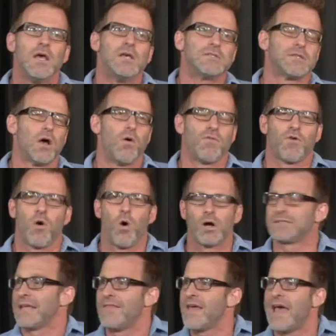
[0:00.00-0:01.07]
So of
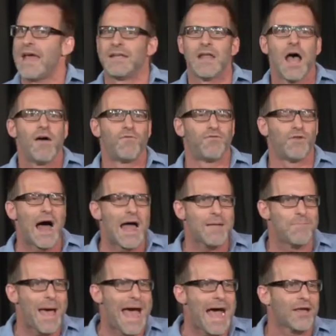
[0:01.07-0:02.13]
course, and then
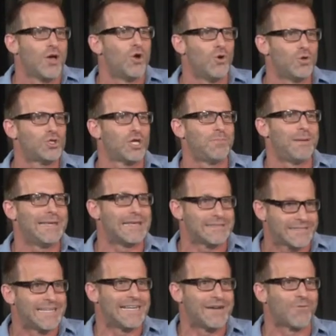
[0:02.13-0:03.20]
flying back, who should be
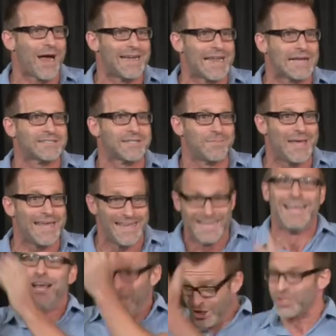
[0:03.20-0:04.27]
sitting right next to me?